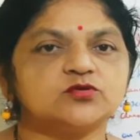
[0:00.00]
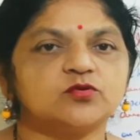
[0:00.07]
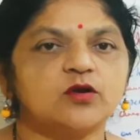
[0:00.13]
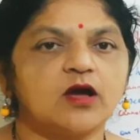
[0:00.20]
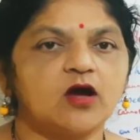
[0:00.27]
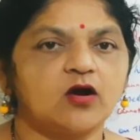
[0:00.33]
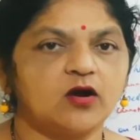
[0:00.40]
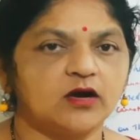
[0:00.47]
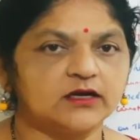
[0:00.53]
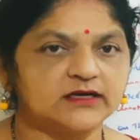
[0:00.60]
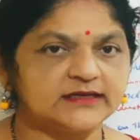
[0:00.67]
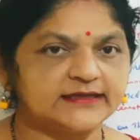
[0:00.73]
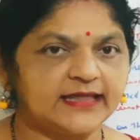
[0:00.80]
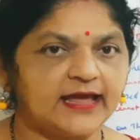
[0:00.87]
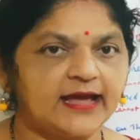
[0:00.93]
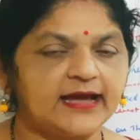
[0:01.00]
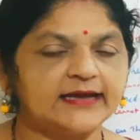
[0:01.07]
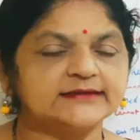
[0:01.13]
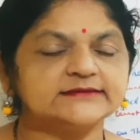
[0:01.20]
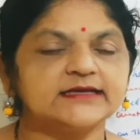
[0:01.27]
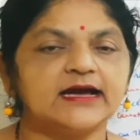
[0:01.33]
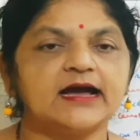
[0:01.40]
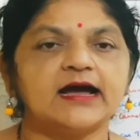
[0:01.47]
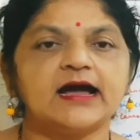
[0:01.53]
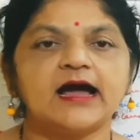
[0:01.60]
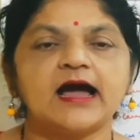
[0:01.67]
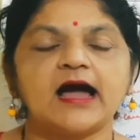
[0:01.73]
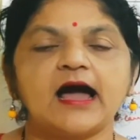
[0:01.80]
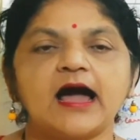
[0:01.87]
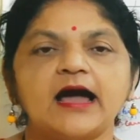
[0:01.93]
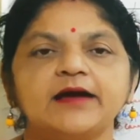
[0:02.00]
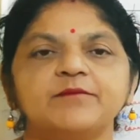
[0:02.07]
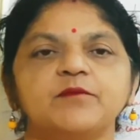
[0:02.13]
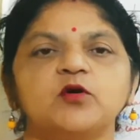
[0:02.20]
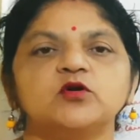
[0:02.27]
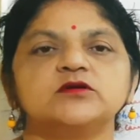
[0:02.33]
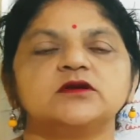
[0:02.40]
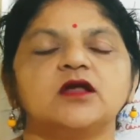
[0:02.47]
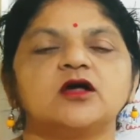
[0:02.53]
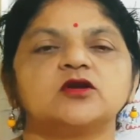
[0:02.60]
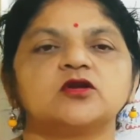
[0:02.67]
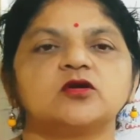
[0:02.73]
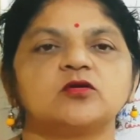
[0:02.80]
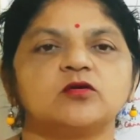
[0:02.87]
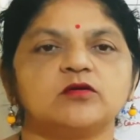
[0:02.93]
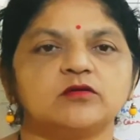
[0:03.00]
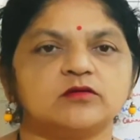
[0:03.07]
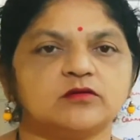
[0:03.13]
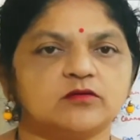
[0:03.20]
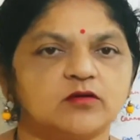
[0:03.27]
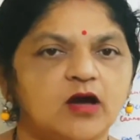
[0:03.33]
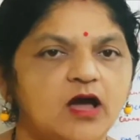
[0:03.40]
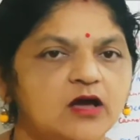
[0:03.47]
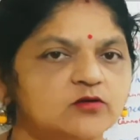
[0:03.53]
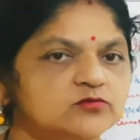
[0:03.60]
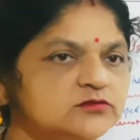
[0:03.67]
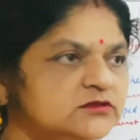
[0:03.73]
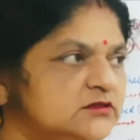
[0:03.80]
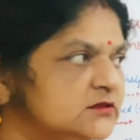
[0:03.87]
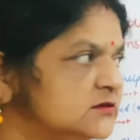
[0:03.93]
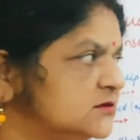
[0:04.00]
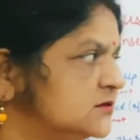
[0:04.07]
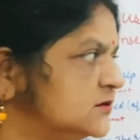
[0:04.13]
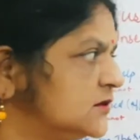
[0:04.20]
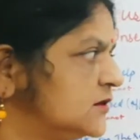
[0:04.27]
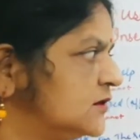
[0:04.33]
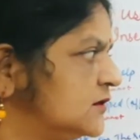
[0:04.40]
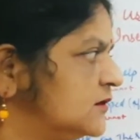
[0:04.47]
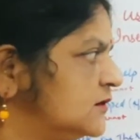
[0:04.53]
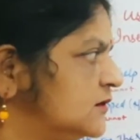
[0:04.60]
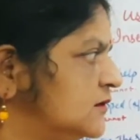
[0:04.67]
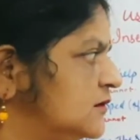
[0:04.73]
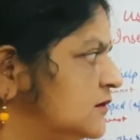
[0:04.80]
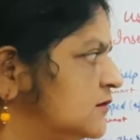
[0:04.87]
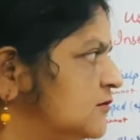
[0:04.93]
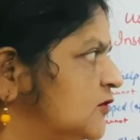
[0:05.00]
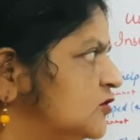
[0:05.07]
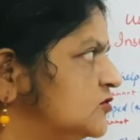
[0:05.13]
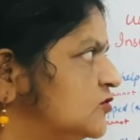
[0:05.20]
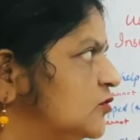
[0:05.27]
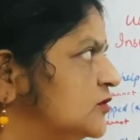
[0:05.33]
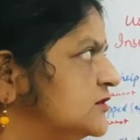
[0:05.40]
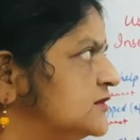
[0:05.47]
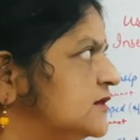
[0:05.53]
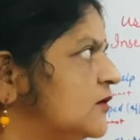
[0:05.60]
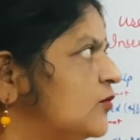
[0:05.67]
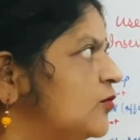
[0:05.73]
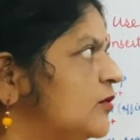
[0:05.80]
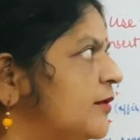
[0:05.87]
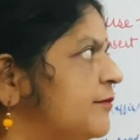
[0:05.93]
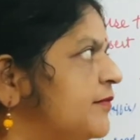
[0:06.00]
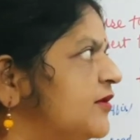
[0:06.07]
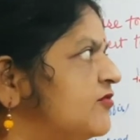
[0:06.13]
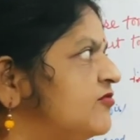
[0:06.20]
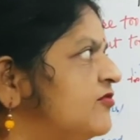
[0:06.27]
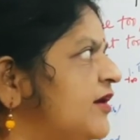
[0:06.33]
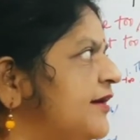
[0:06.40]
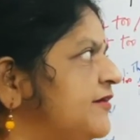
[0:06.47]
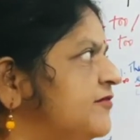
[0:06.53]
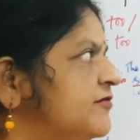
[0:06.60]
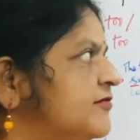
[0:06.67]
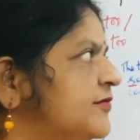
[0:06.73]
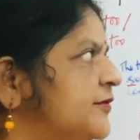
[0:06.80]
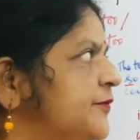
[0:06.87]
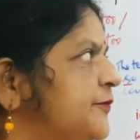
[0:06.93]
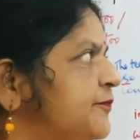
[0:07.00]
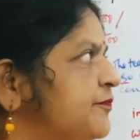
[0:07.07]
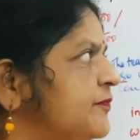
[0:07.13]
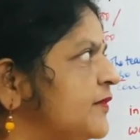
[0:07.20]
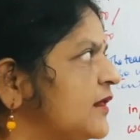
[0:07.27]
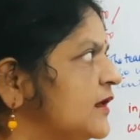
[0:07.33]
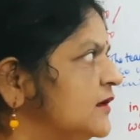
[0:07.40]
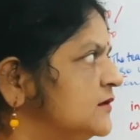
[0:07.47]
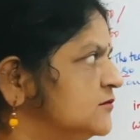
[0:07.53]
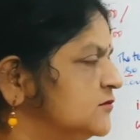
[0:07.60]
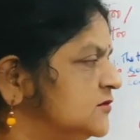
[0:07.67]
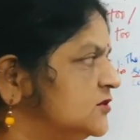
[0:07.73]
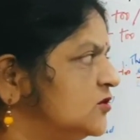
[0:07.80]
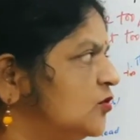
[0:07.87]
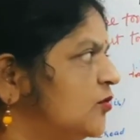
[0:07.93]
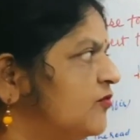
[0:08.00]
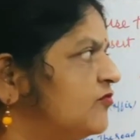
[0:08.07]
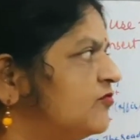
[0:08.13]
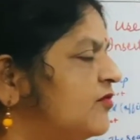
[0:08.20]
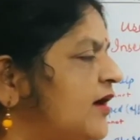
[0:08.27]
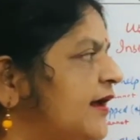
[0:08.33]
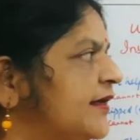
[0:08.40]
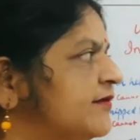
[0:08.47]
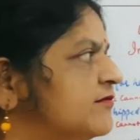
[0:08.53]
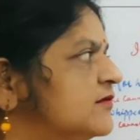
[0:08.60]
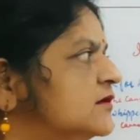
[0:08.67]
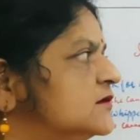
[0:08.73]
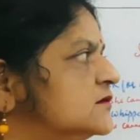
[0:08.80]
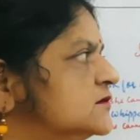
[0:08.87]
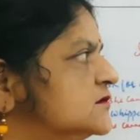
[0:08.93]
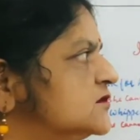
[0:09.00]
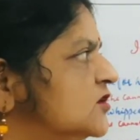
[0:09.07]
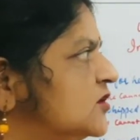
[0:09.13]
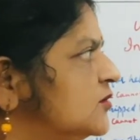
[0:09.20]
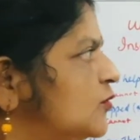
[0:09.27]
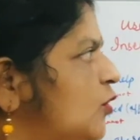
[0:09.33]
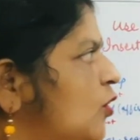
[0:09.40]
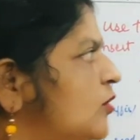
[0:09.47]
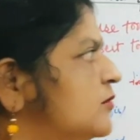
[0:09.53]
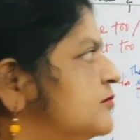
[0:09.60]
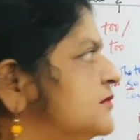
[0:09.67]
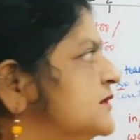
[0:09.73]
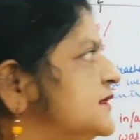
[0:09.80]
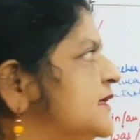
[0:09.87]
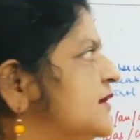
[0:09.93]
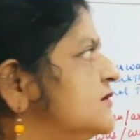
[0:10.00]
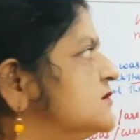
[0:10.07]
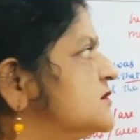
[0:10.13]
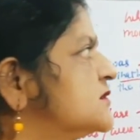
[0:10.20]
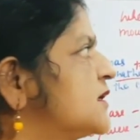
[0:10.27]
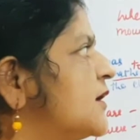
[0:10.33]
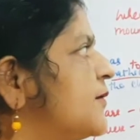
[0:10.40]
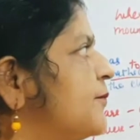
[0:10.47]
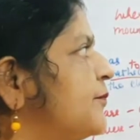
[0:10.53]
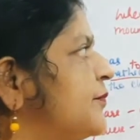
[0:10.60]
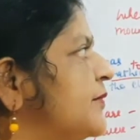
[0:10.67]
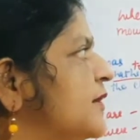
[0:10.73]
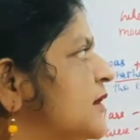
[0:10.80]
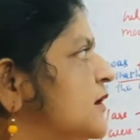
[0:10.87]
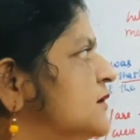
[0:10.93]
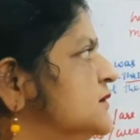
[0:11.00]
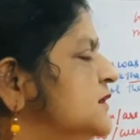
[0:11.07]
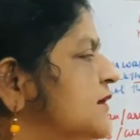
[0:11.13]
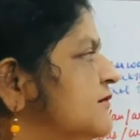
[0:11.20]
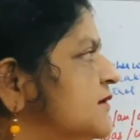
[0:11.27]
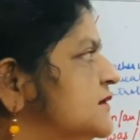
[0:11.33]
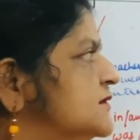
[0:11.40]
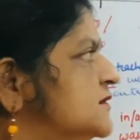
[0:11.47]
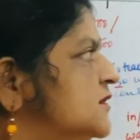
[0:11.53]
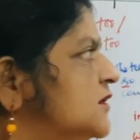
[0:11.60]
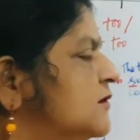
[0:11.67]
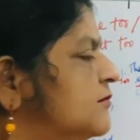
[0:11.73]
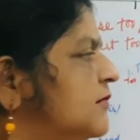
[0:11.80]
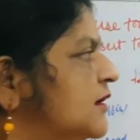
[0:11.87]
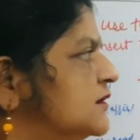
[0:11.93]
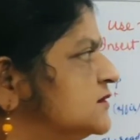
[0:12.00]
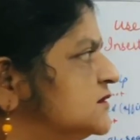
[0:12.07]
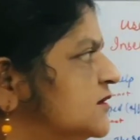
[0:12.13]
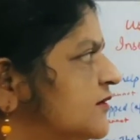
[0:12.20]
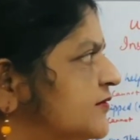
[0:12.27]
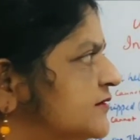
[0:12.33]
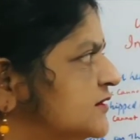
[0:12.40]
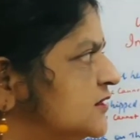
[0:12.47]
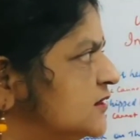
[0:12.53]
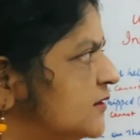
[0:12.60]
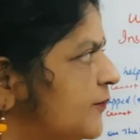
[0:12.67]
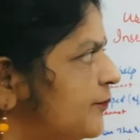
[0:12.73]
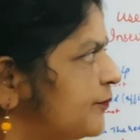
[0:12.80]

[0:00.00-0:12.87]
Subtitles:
so hot that he could not go out. Now I move towards rule number 5. In rule number 5, where not is used, that is negative infinitive is there.